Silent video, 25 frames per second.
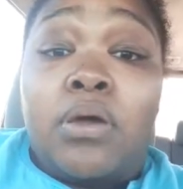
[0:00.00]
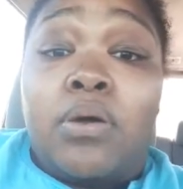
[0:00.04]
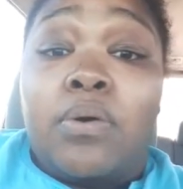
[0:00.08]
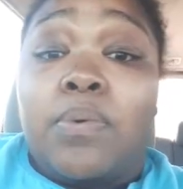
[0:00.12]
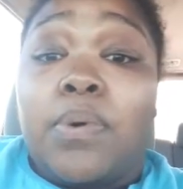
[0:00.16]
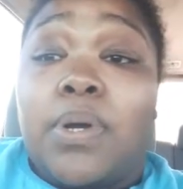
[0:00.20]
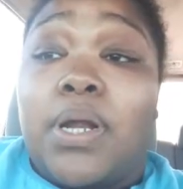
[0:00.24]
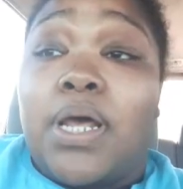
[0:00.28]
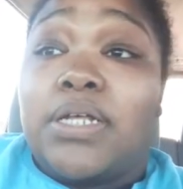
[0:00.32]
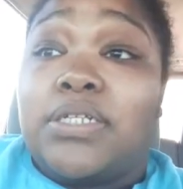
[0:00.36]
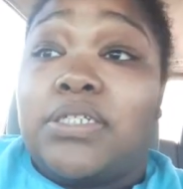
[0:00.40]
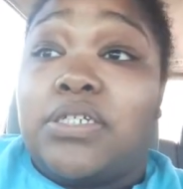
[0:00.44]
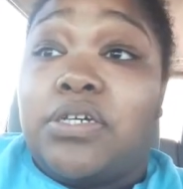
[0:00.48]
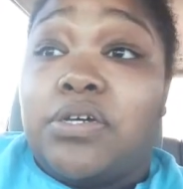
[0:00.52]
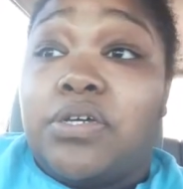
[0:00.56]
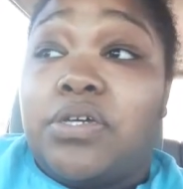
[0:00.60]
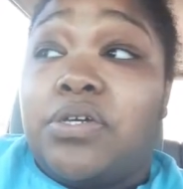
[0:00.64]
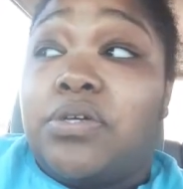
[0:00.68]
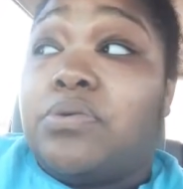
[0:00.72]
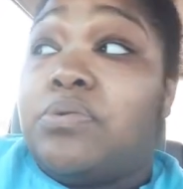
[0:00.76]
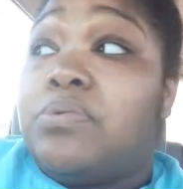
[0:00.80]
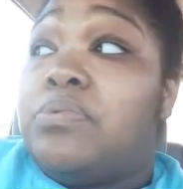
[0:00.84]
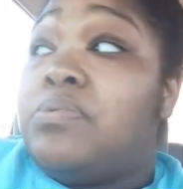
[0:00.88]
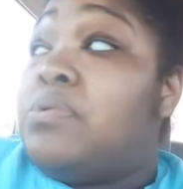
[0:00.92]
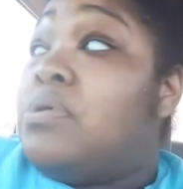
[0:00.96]
when I tell
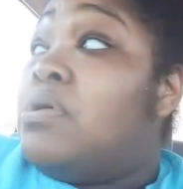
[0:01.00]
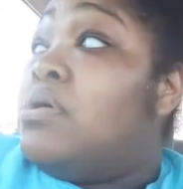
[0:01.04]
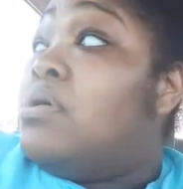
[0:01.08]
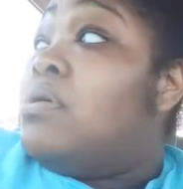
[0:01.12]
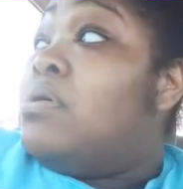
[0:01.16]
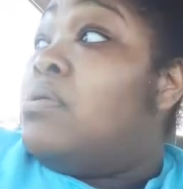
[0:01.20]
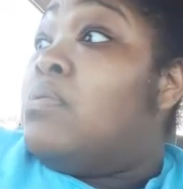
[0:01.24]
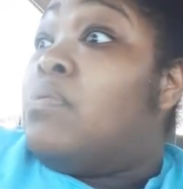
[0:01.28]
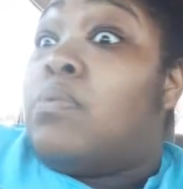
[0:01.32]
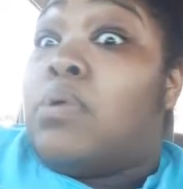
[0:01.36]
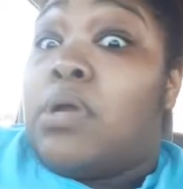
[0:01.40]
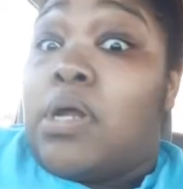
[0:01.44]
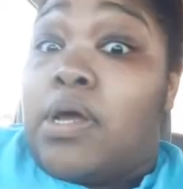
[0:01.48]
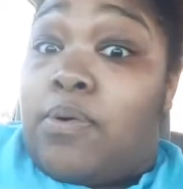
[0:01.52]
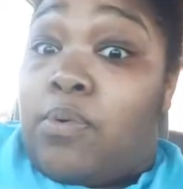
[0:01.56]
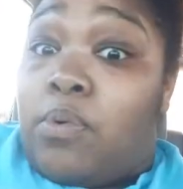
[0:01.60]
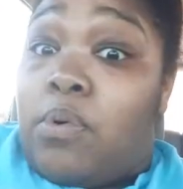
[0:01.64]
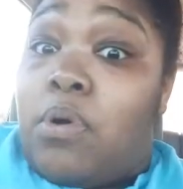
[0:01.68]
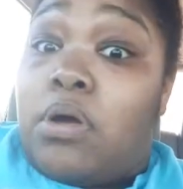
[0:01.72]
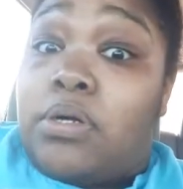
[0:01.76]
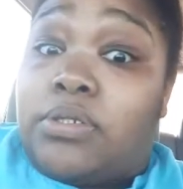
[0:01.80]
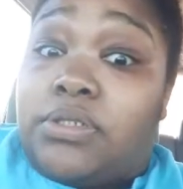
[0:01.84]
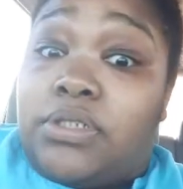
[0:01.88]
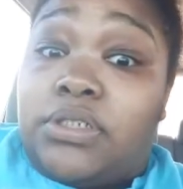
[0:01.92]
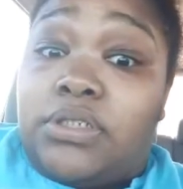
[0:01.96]
you, when I
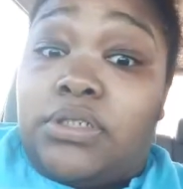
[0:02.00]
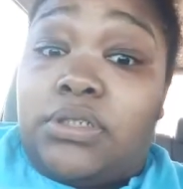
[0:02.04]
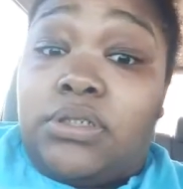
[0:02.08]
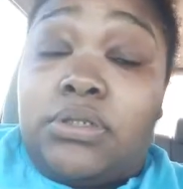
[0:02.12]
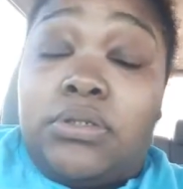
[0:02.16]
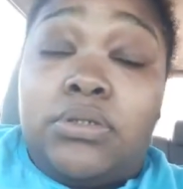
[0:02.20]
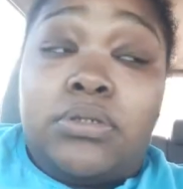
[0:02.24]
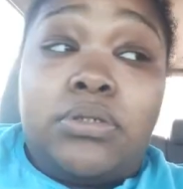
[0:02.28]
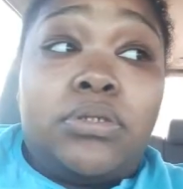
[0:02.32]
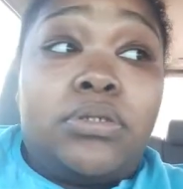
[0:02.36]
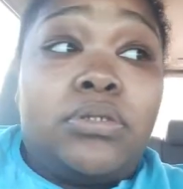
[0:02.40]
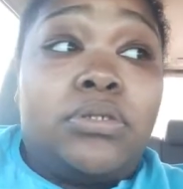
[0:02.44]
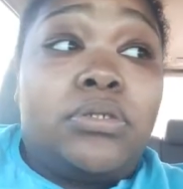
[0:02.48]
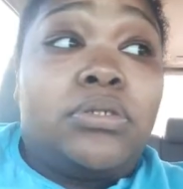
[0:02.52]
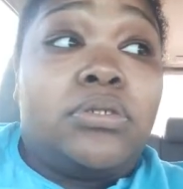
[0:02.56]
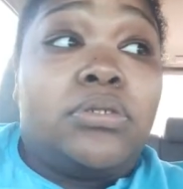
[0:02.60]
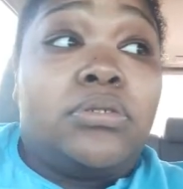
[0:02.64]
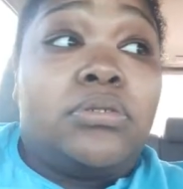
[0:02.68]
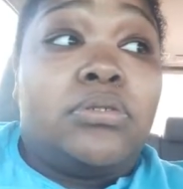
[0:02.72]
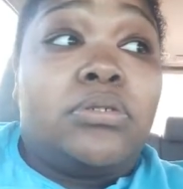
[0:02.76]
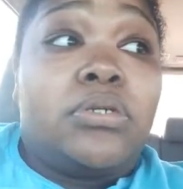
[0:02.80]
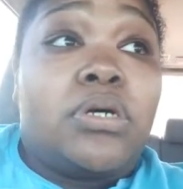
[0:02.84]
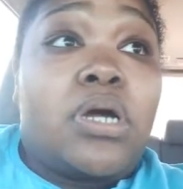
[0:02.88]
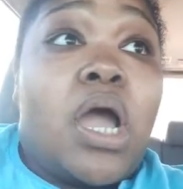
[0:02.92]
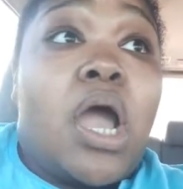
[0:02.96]
walked in,
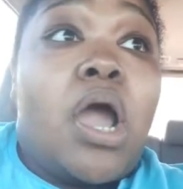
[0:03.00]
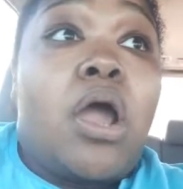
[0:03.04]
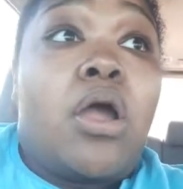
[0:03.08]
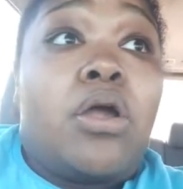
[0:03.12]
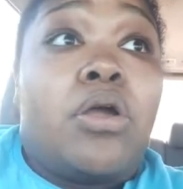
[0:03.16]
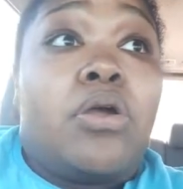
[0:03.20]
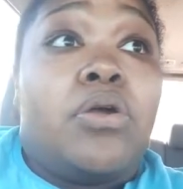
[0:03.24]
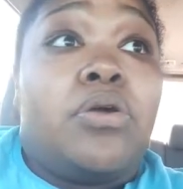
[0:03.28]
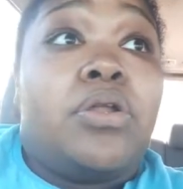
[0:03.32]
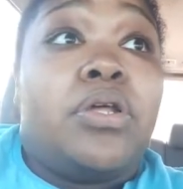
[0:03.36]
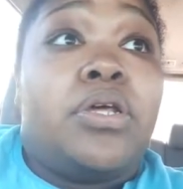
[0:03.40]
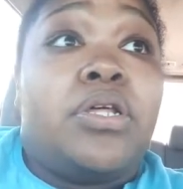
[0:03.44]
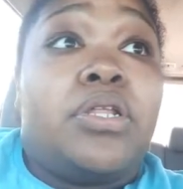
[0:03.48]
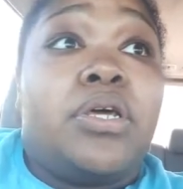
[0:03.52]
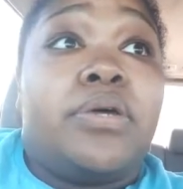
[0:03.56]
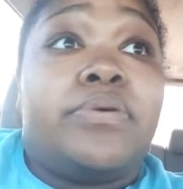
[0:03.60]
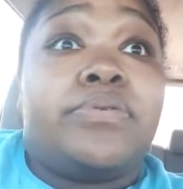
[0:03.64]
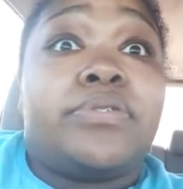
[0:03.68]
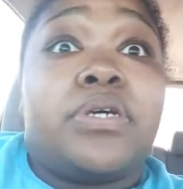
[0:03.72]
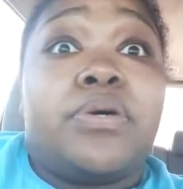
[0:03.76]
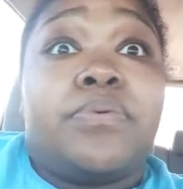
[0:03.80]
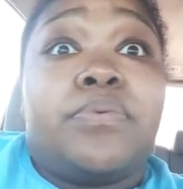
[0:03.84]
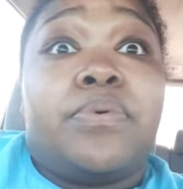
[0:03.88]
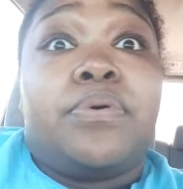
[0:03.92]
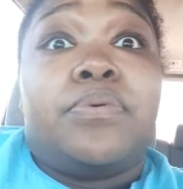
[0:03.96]
I heard it. It was
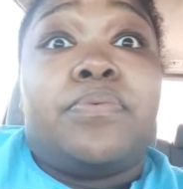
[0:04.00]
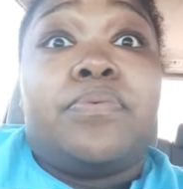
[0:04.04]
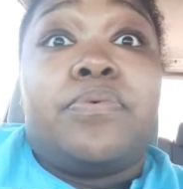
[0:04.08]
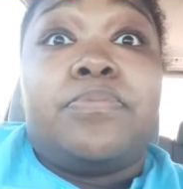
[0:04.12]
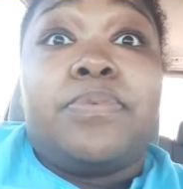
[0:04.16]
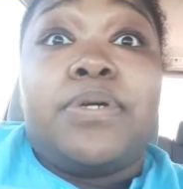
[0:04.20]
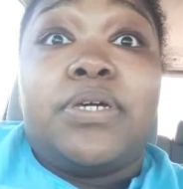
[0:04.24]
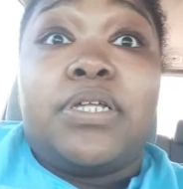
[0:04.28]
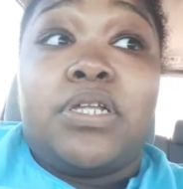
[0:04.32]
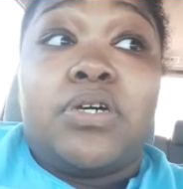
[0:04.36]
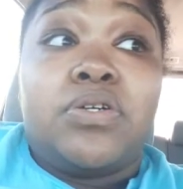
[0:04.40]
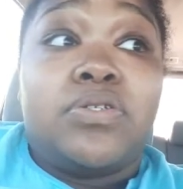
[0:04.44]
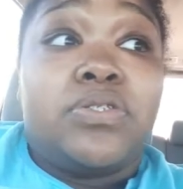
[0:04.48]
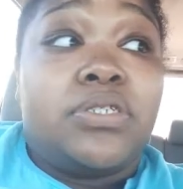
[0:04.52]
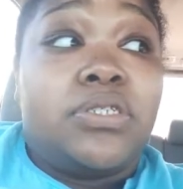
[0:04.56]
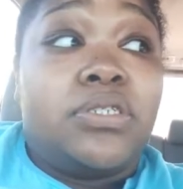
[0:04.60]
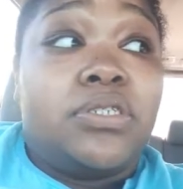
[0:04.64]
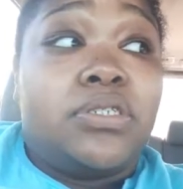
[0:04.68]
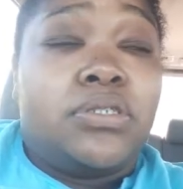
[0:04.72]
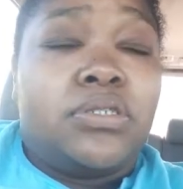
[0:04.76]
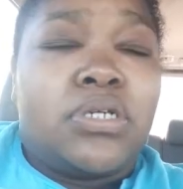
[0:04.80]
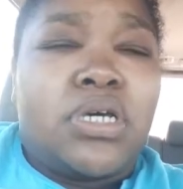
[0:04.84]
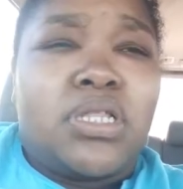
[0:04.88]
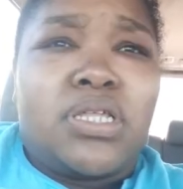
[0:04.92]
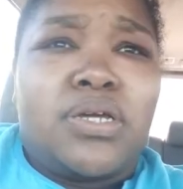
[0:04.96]
like, well, we'll be closing
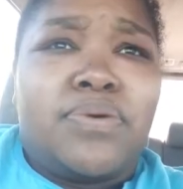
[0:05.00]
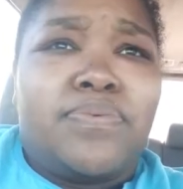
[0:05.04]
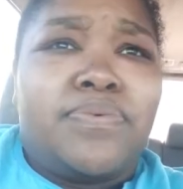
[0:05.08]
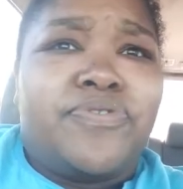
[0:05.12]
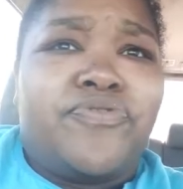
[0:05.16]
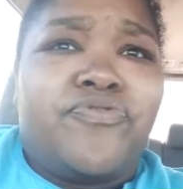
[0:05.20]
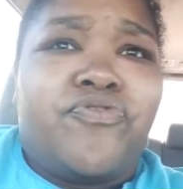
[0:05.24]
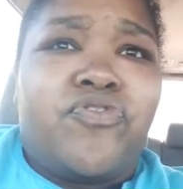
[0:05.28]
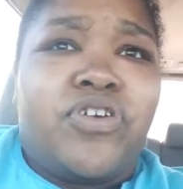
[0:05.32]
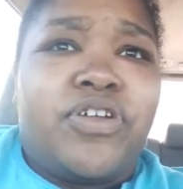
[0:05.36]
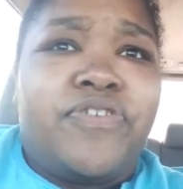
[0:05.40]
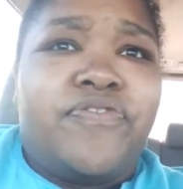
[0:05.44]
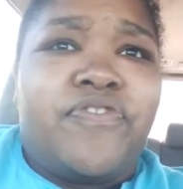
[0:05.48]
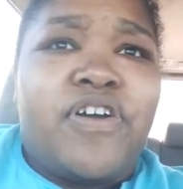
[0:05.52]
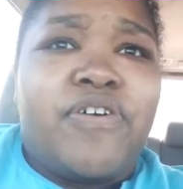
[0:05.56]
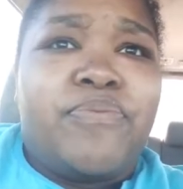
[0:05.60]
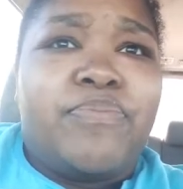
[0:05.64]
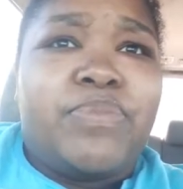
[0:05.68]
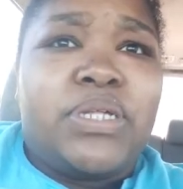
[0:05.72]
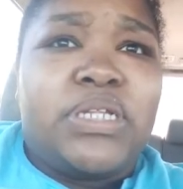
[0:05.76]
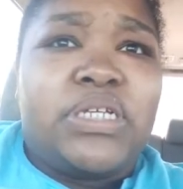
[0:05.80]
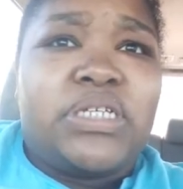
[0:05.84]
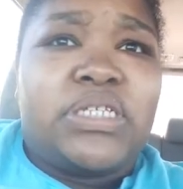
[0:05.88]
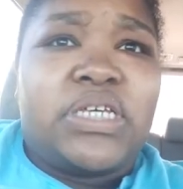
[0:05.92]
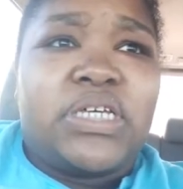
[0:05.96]
in, I think it was 45
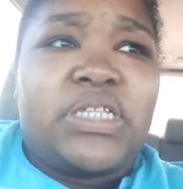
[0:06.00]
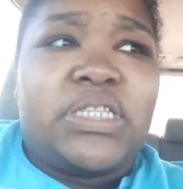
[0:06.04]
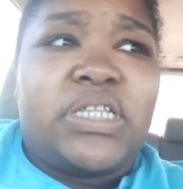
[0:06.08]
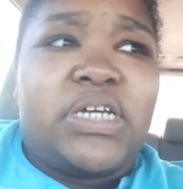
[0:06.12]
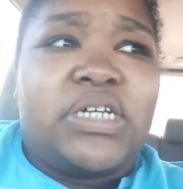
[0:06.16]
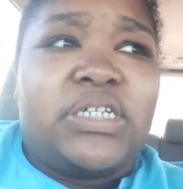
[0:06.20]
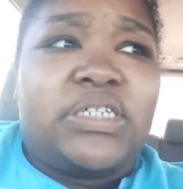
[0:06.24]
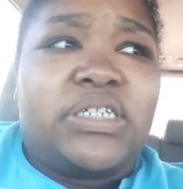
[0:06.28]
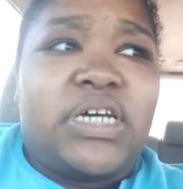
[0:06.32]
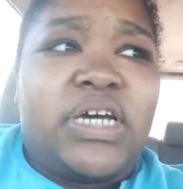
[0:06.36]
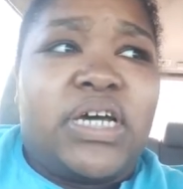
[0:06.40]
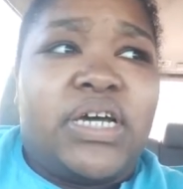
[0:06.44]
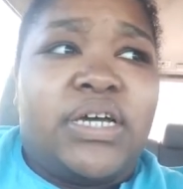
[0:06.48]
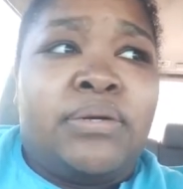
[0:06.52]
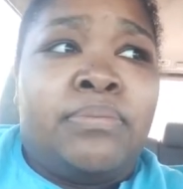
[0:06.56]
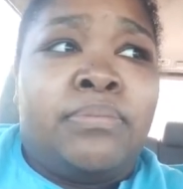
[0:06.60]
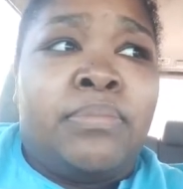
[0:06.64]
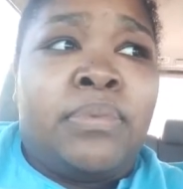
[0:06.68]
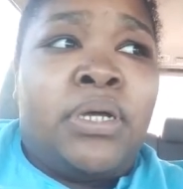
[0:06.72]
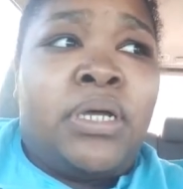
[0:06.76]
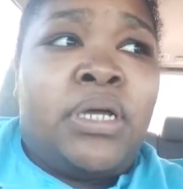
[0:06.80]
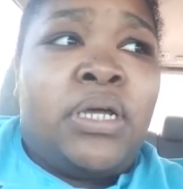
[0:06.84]
minutes at that time.